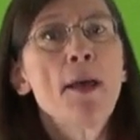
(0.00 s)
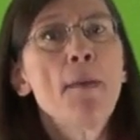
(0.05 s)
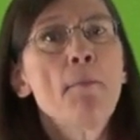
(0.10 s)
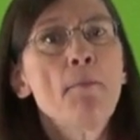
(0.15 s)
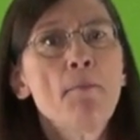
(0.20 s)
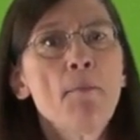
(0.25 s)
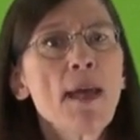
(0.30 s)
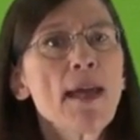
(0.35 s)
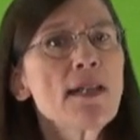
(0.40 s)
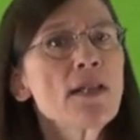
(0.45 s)

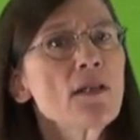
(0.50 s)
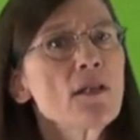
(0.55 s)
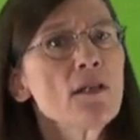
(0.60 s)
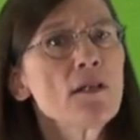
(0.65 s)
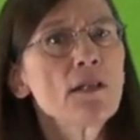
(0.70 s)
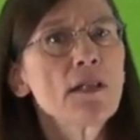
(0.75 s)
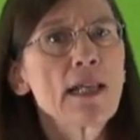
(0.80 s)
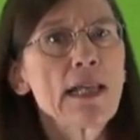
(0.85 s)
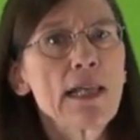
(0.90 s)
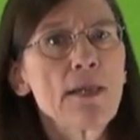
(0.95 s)

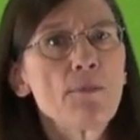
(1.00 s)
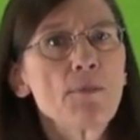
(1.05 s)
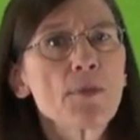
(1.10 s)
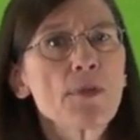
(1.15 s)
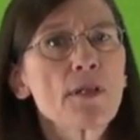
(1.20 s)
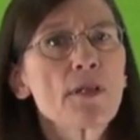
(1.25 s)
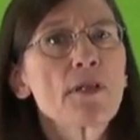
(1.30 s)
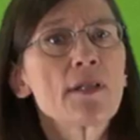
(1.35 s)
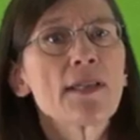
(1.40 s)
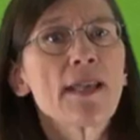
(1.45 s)
mental
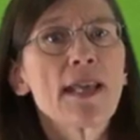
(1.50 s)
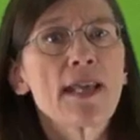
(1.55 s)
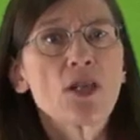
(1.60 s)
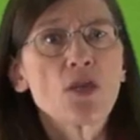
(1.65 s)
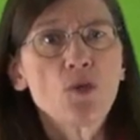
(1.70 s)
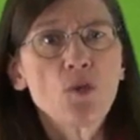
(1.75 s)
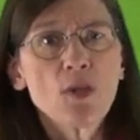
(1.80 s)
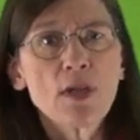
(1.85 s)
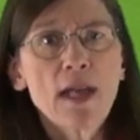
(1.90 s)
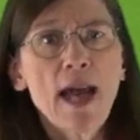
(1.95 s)
leaps that
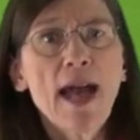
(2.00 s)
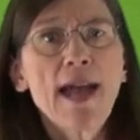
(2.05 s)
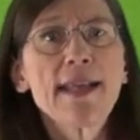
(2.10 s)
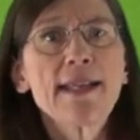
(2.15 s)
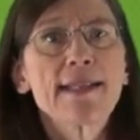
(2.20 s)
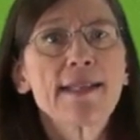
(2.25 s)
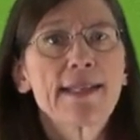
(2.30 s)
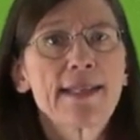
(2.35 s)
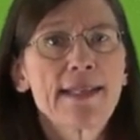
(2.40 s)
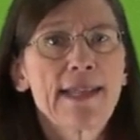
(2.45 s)

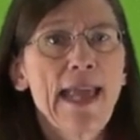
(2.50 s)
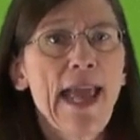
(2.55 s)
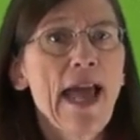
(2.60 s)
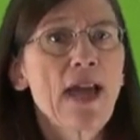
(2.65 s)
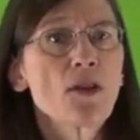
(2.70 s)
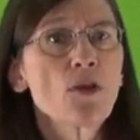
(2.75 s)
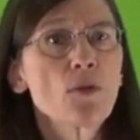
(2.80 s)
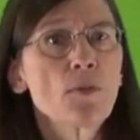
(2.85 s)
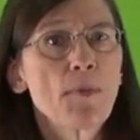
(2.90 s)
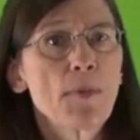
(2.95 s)
unite
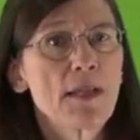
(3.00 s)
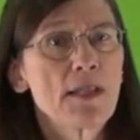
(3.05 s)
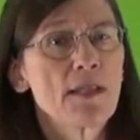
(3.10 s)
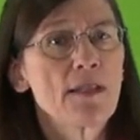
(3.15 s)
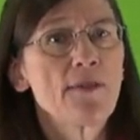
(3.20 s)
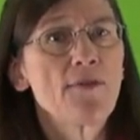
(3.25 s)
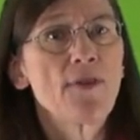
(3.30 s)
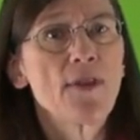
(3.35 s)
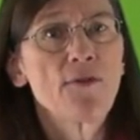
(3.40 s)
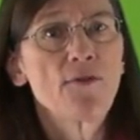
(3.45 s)
scattered bits
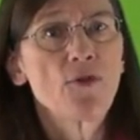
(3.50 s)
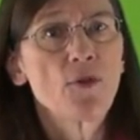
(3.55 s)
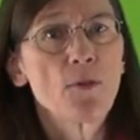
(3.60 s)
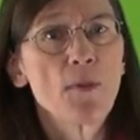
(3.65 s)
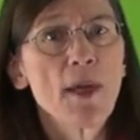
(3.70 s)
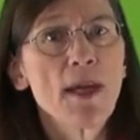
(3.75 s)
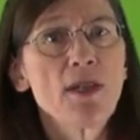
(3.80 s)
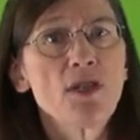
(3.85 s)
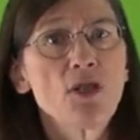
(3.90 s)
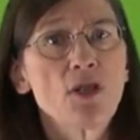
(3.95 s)
of
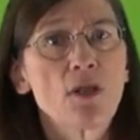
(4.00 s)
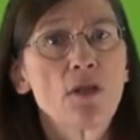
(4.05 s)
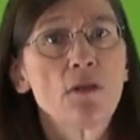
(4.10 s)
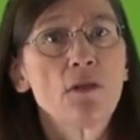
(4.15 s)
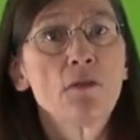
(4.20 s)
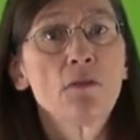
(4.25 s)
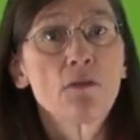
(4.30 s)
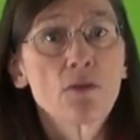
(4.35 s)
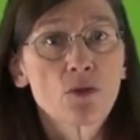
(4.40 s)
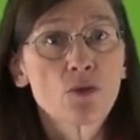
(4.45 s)

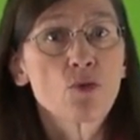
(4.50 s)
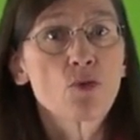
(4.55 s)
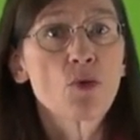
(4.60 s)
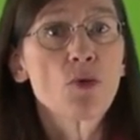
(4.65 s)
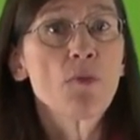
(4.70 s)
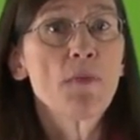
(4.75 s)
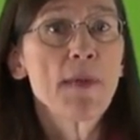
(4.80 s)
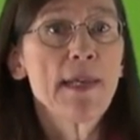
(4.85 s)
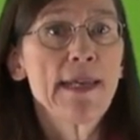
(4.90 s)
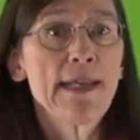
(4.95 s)
information
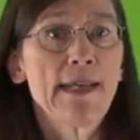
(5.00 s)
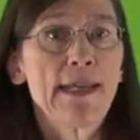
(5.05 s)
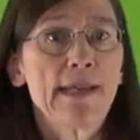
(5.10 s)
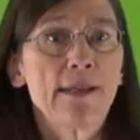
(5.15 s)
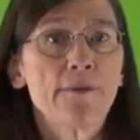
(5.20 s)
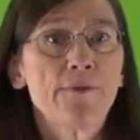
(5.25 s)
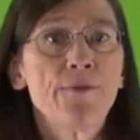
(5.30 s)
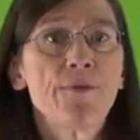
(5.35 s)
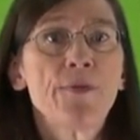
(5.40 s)
through meaning.